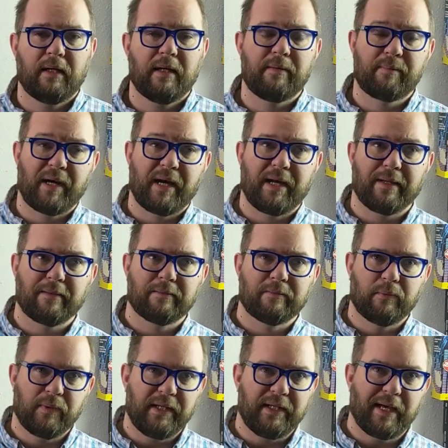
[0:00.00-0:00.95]
And by
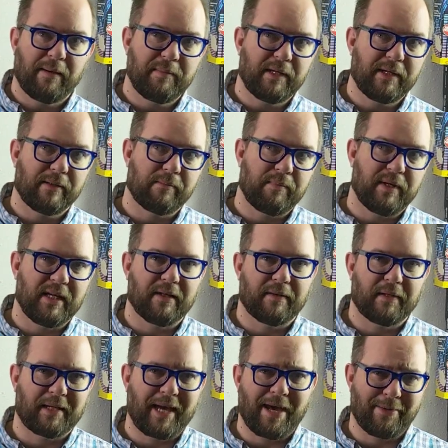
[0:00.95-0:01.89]
we, I mean me
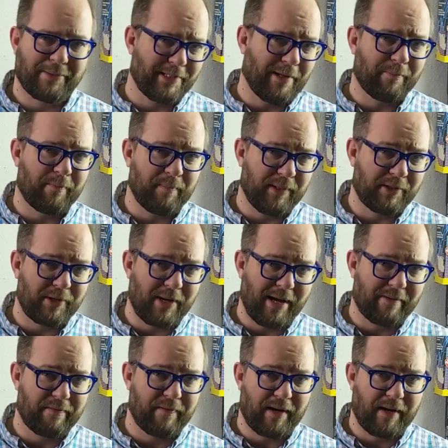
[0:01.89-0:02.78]
and the guy who's helping me track